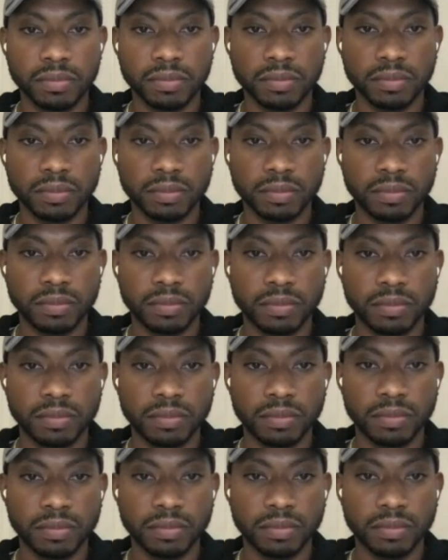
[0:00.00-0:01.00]

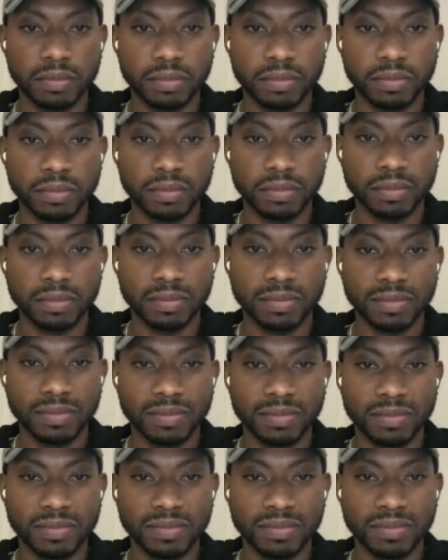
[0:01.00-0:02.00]

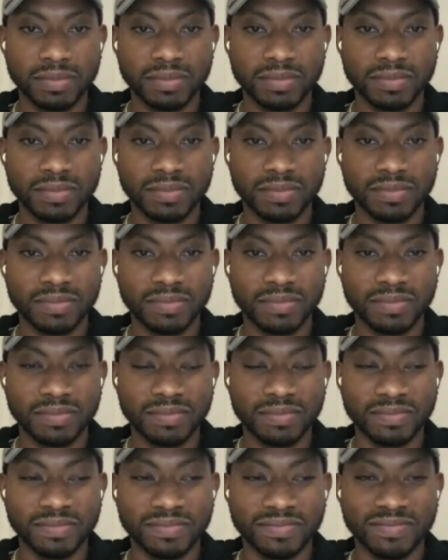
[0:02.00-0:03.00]

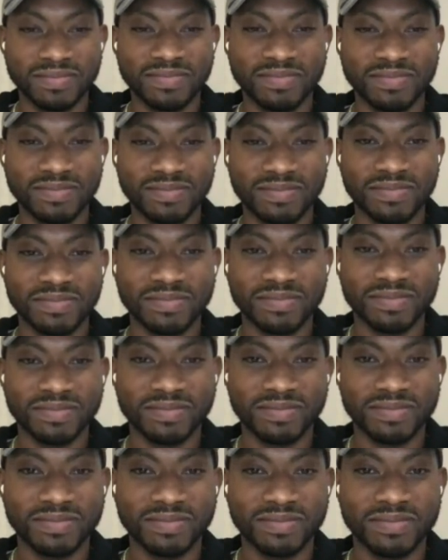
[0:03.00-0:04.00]

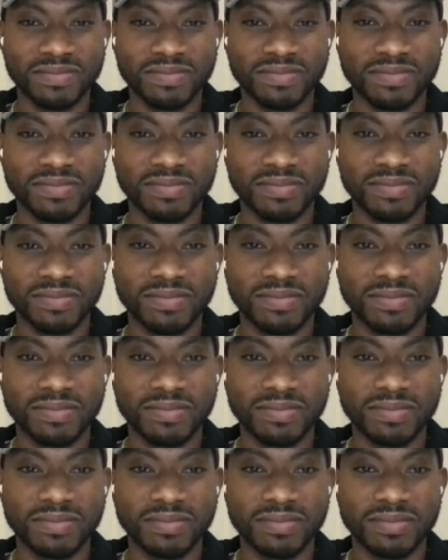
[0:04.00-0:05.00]

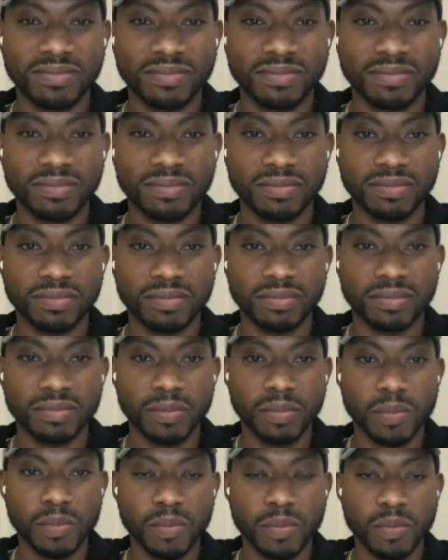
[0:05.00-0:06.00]

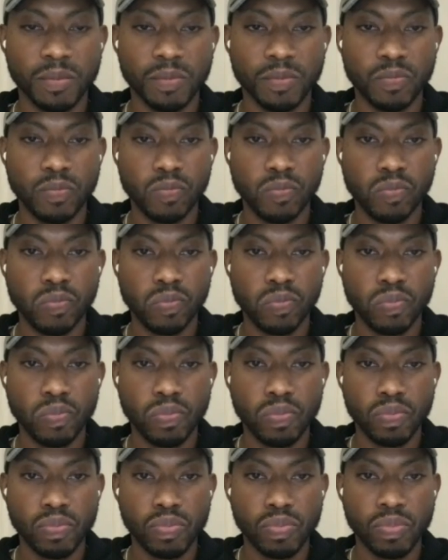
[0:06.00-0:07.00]

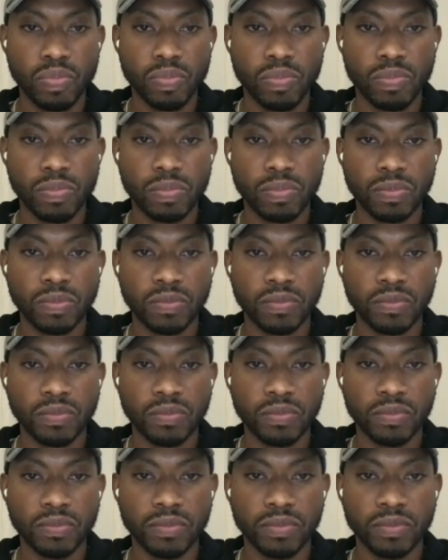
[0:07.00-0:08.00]
[no speech]